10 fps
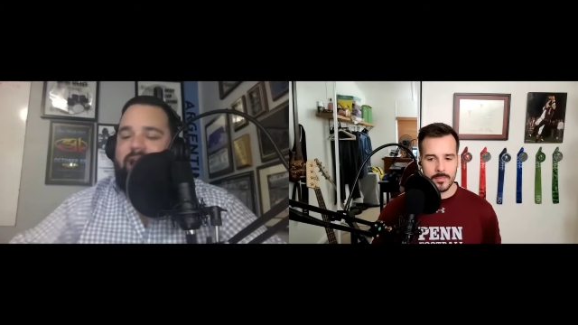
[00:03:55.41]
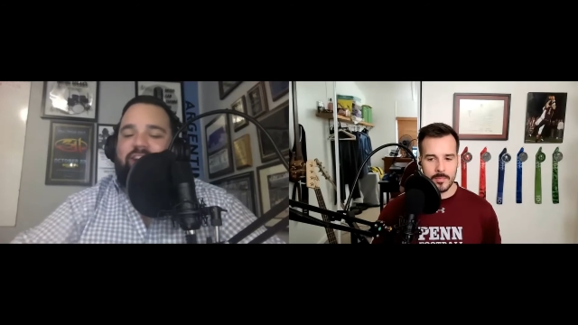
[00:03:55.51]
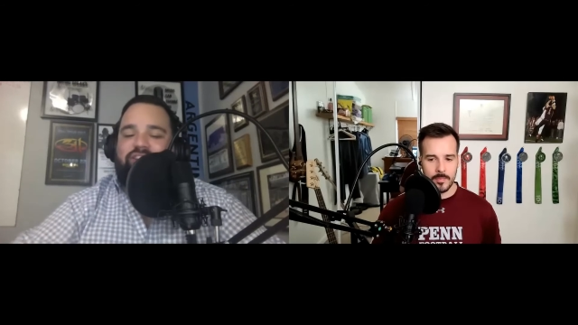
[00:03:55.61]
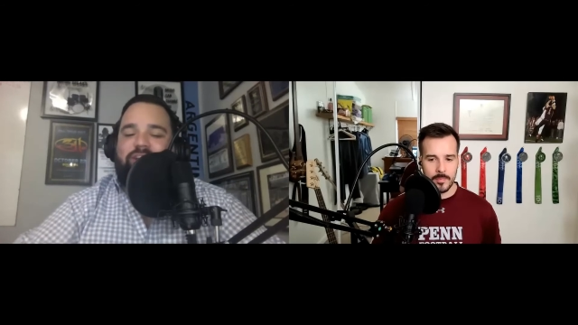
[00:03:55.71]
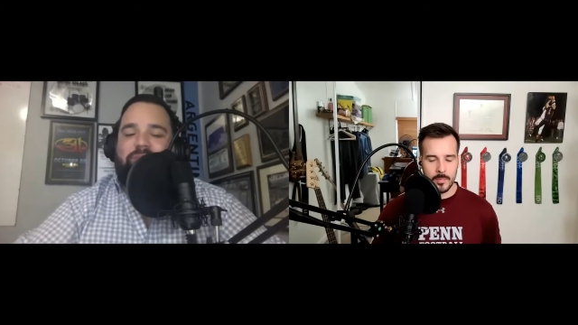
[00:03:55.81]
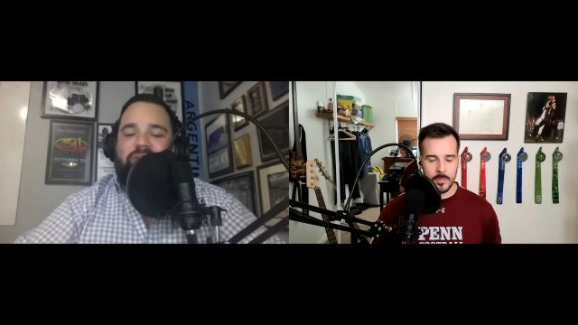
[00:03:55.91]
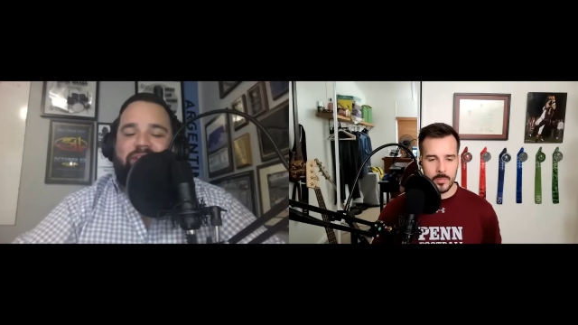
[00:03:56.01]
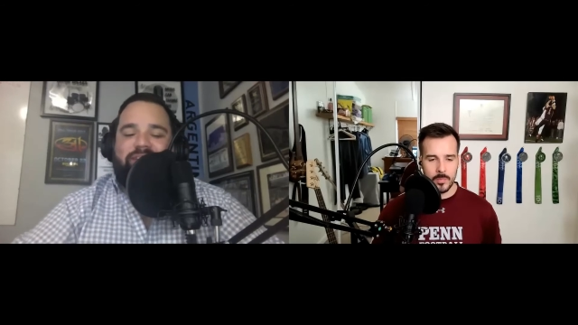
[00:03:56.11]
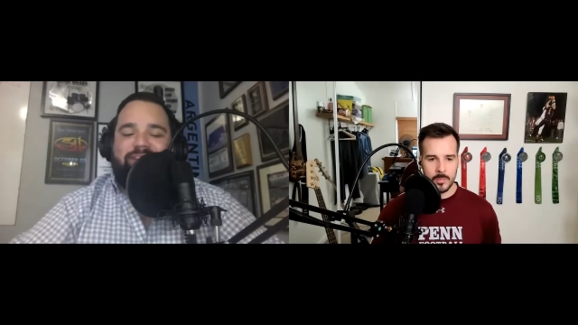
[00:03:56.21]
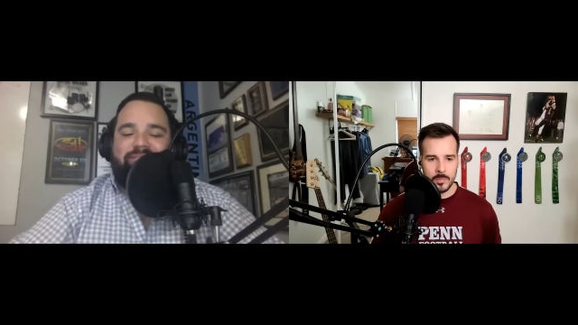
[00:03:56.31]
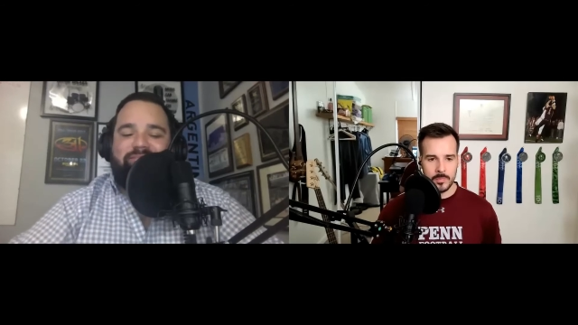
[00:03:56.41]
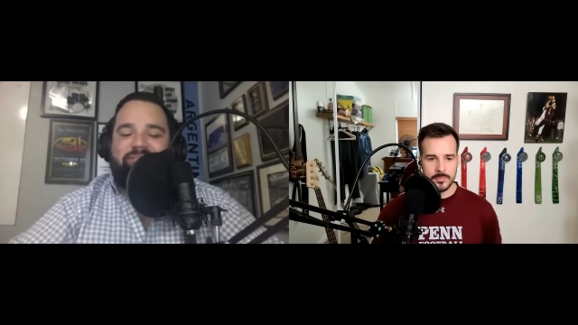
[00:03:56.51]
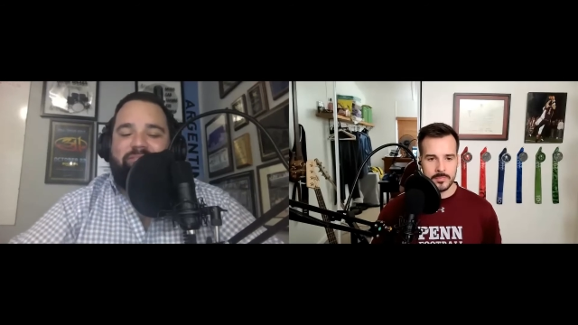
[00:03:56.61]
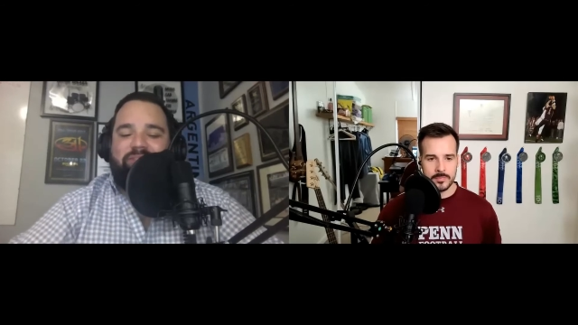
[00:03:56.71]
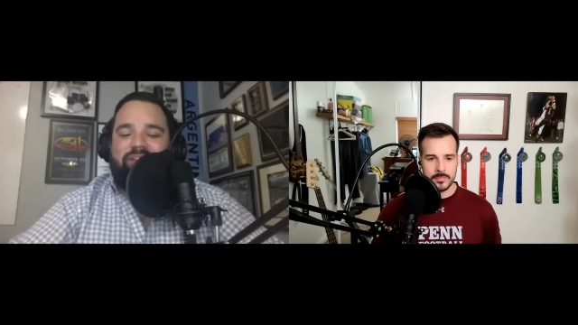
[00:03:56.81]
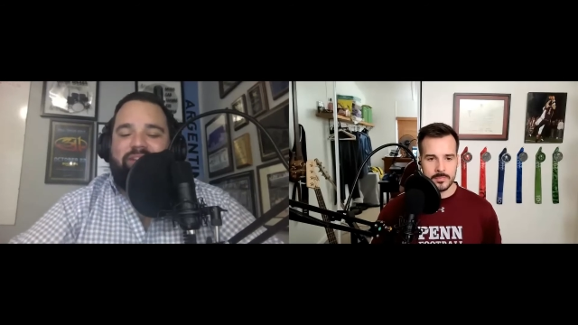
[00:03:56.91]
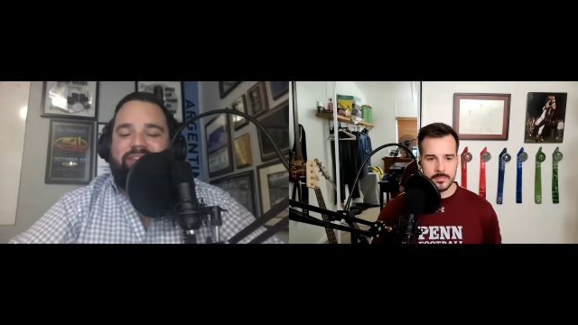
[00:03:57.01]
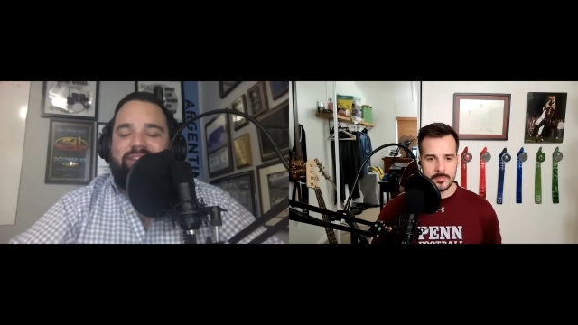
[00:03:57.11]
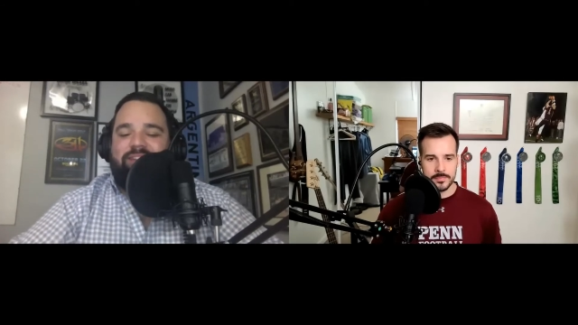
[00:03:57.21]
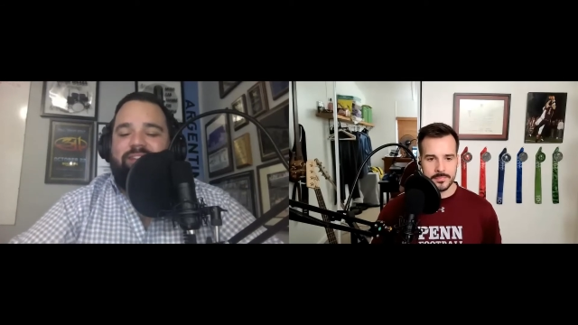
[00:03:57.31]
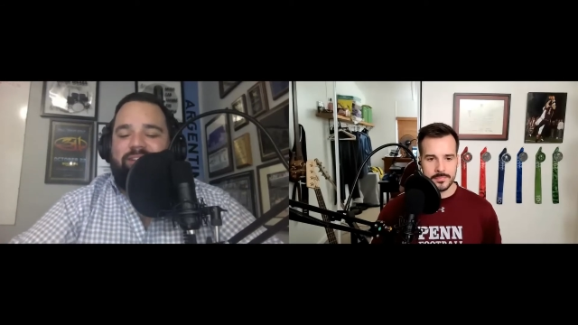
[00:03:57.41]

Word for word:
Speaker 1: Actually, I believe I did. I believe I did.